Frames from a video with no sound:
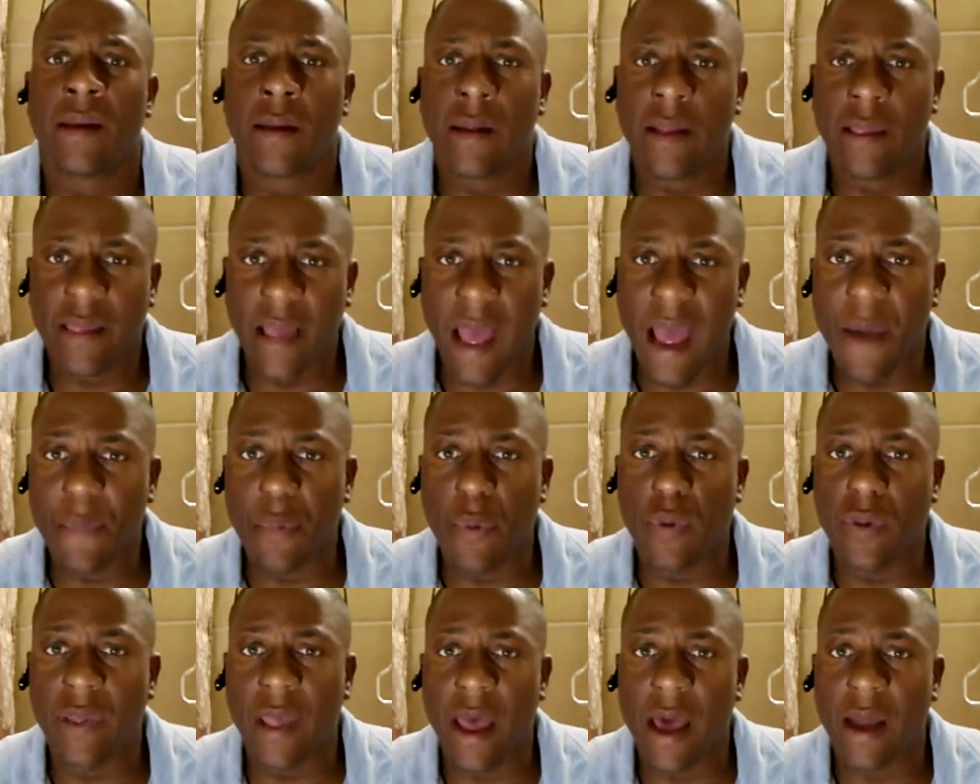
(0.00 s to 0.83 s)
The
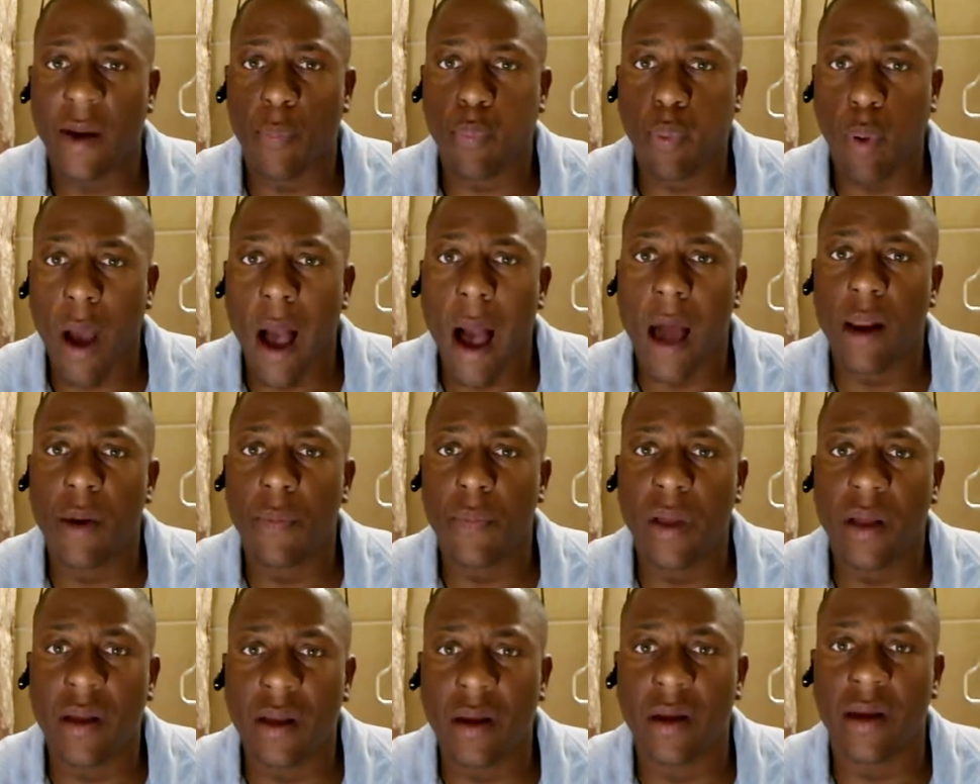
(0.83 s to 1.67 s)
disciples had a
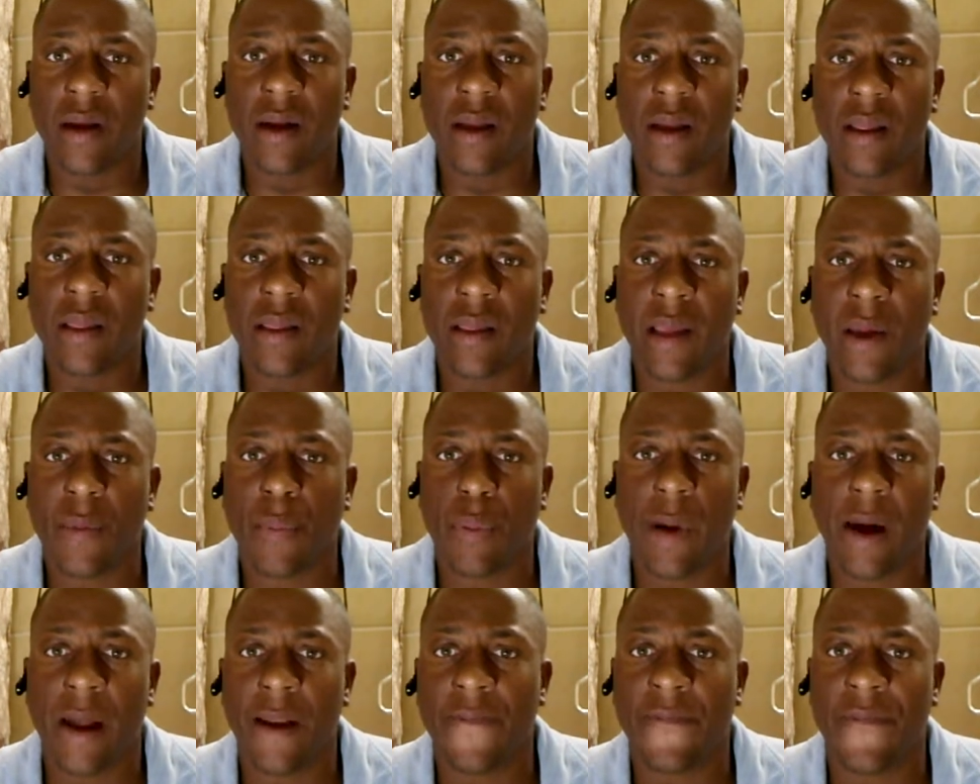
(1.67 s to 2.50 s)
problem because they
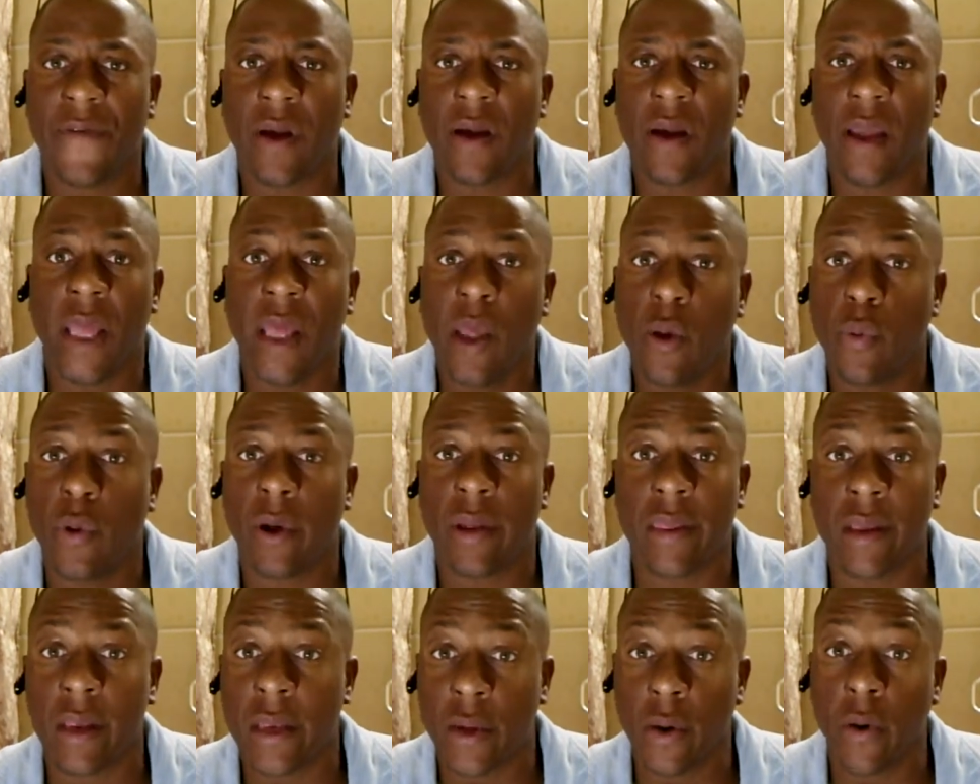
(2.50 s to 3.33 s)
probably figured he
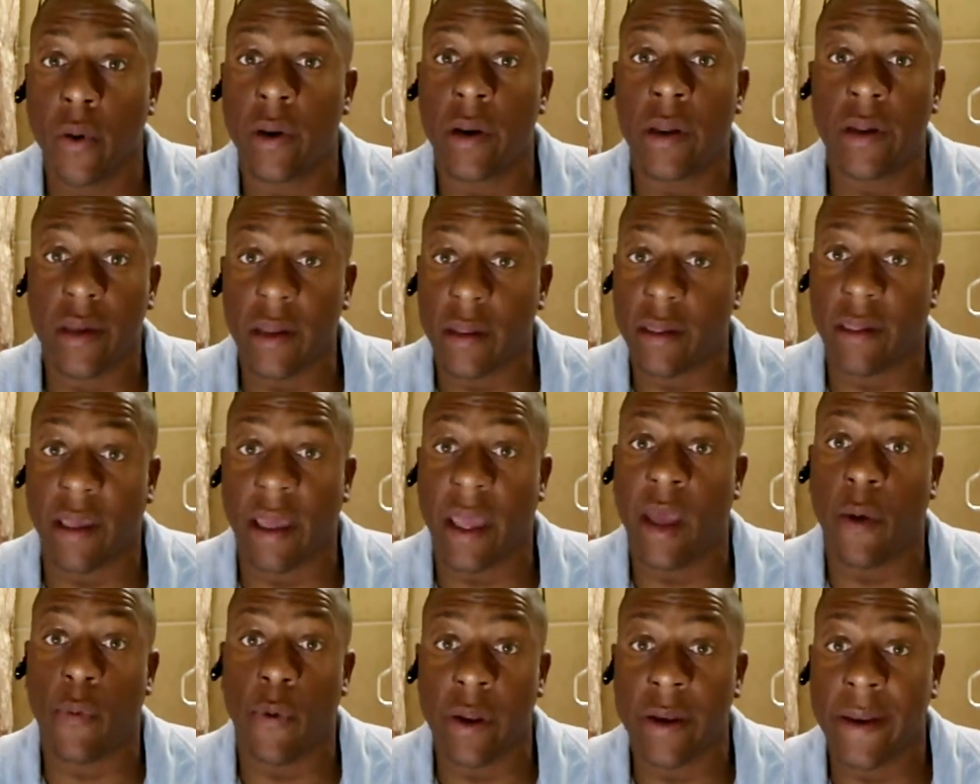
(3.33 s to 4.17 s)
wasn't doing it the
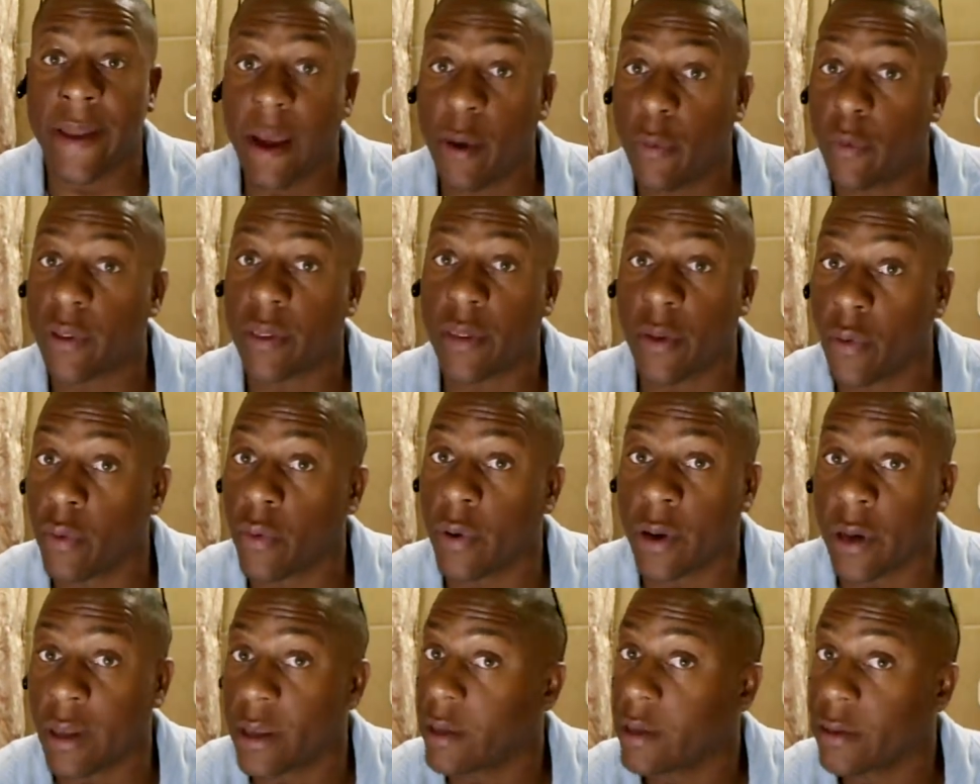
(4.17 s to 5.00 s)
same way they was
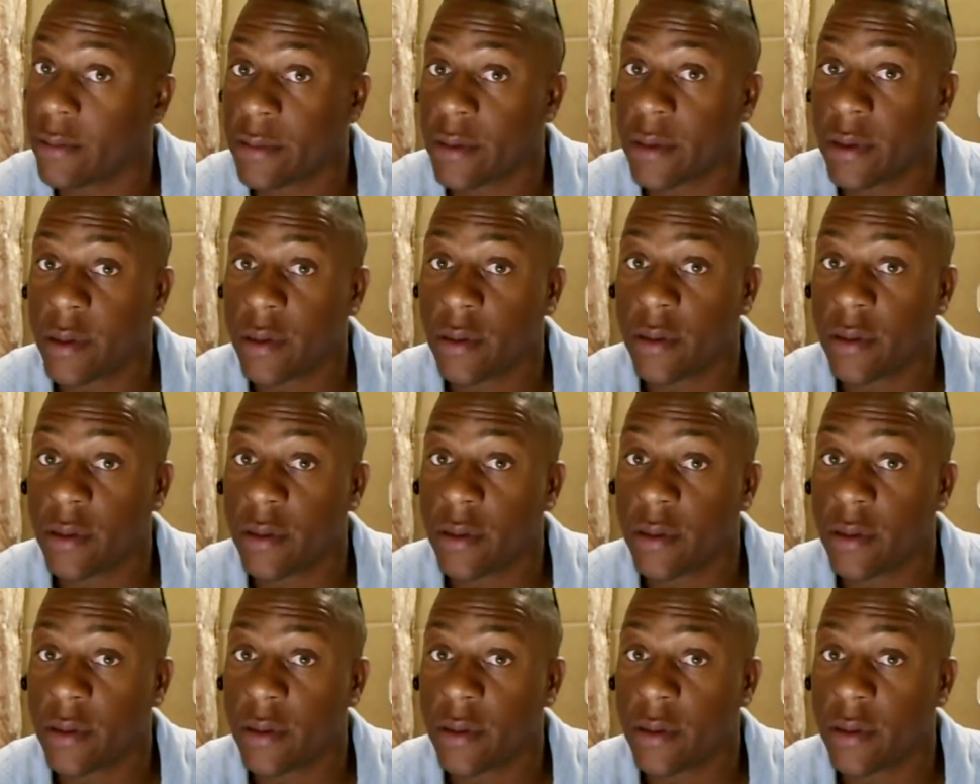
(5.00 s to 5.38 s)
doing it.